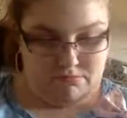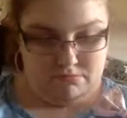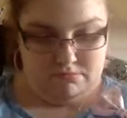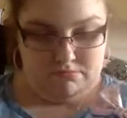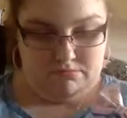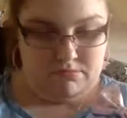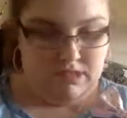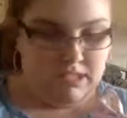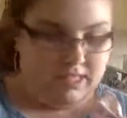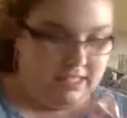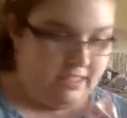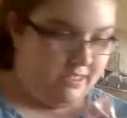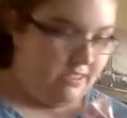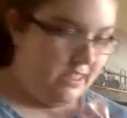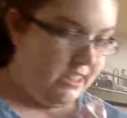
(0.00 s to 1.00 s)
letter in
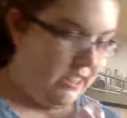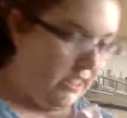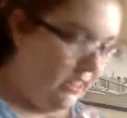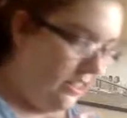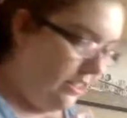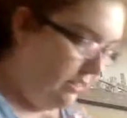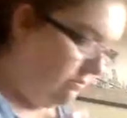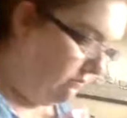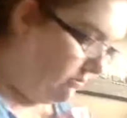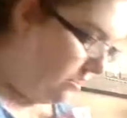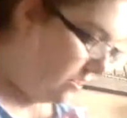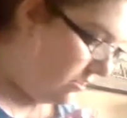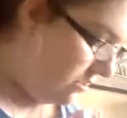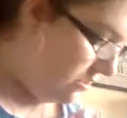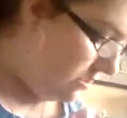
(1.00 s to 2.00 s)
here. Oh,
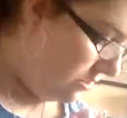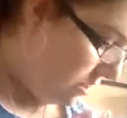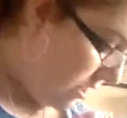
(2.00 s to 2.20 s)
how